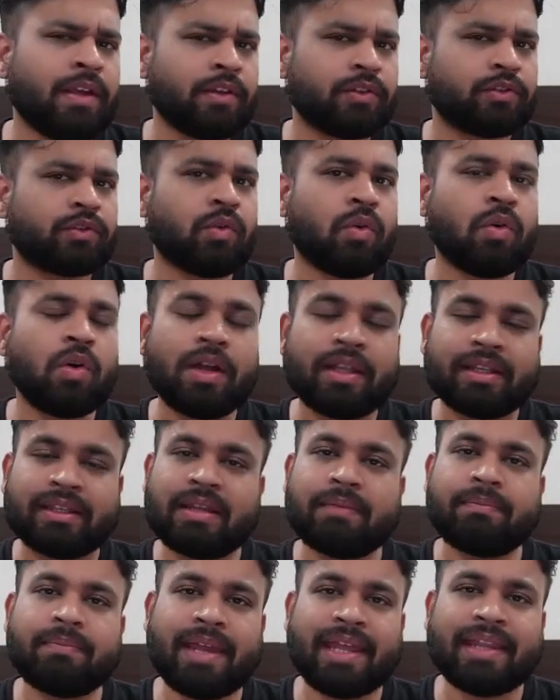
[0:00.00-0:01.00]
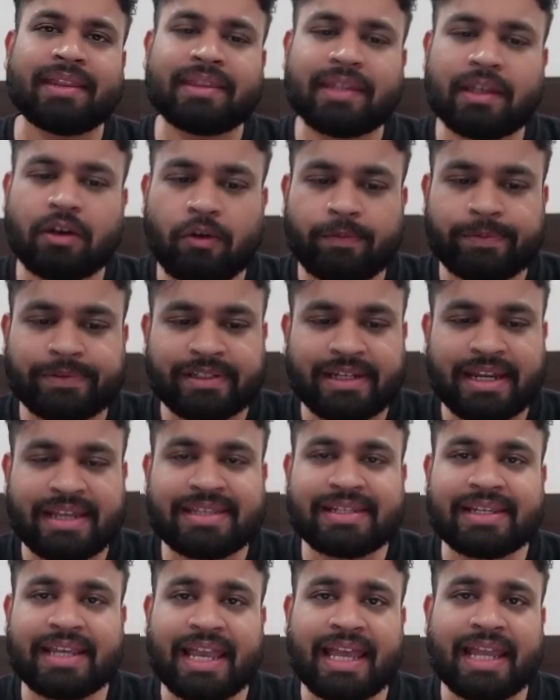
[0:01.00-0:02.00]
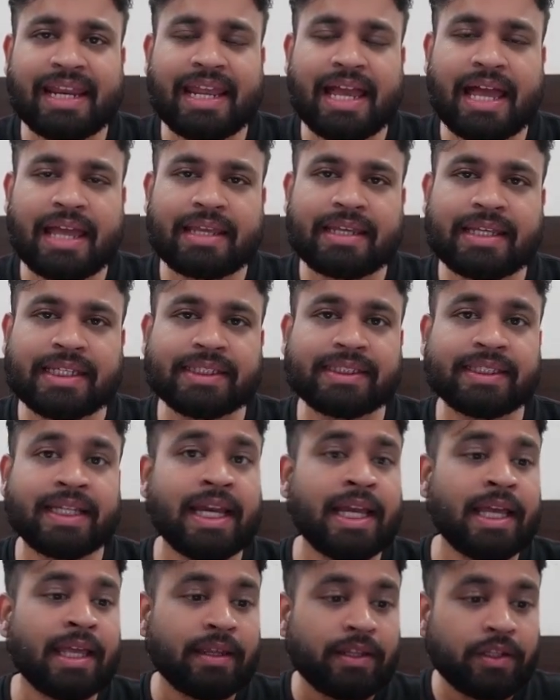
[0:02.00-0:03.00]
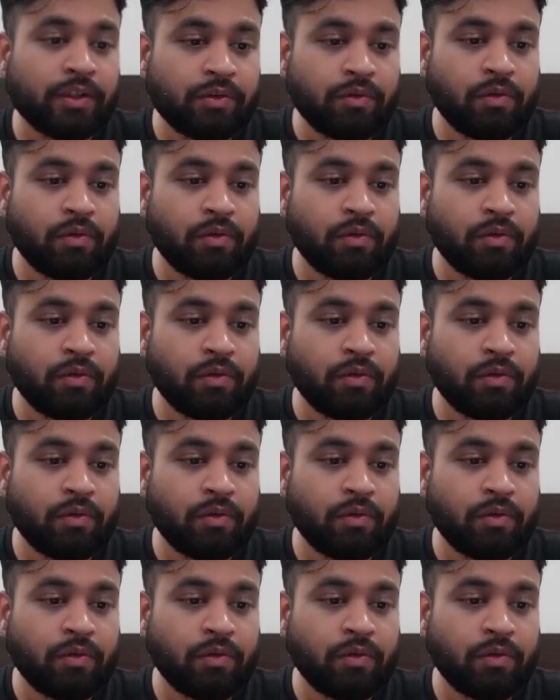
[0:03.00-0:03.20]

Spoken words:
So the main thing of staging area is you